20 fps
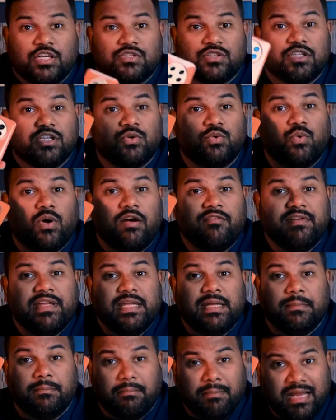So the
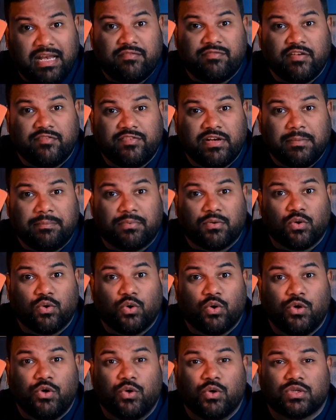Huawei Mate 50 Pro
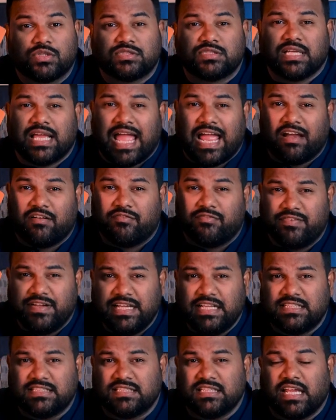looks and
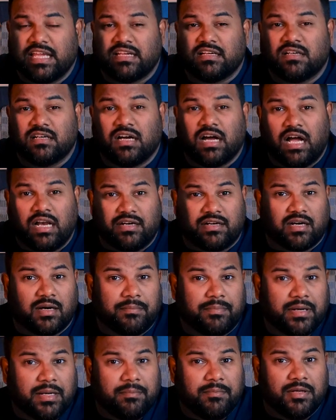feels like an ultra
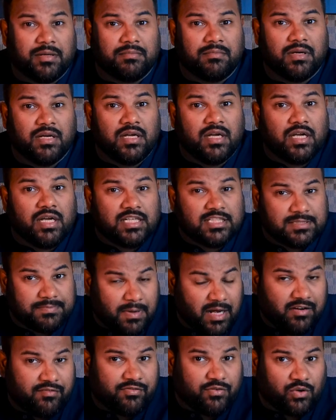premium
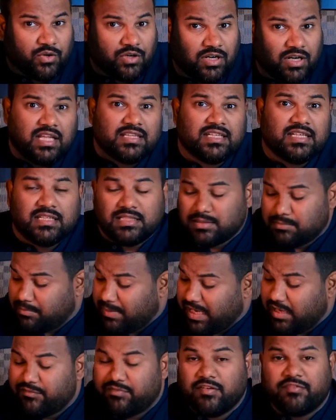smartphone. The
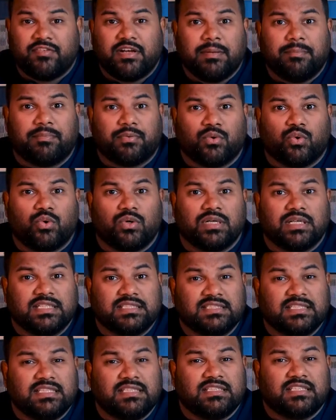Mate 50 Pro
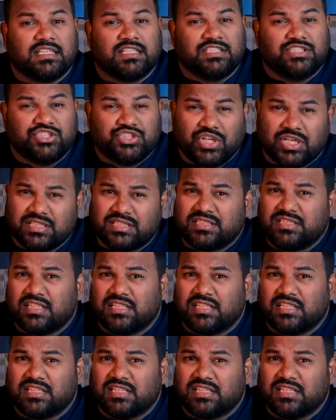isn't just